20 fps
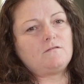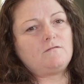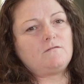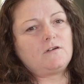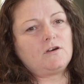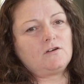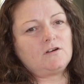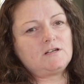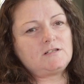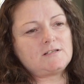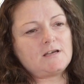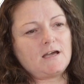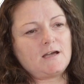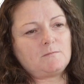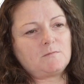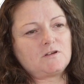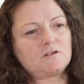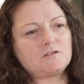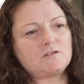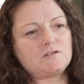Very
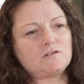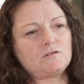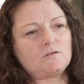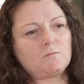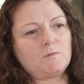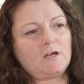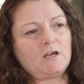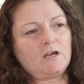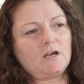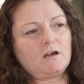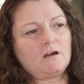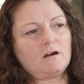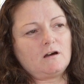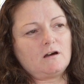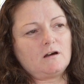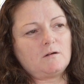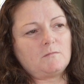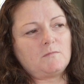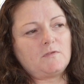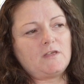time consuming
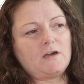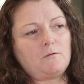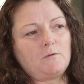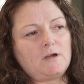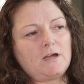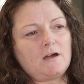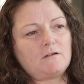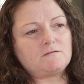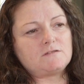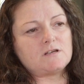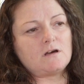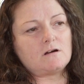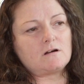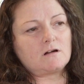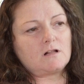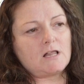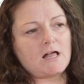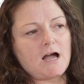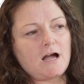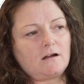that we have to
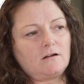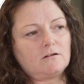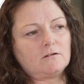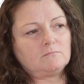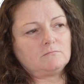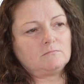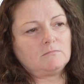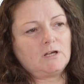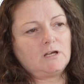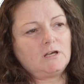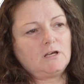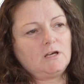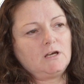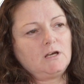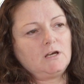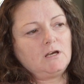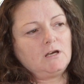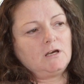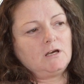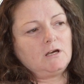unclog
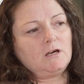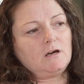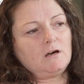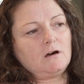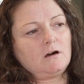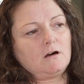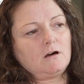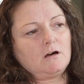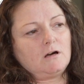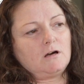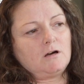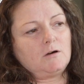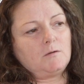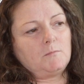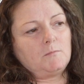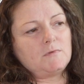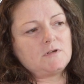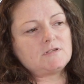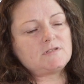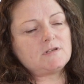them.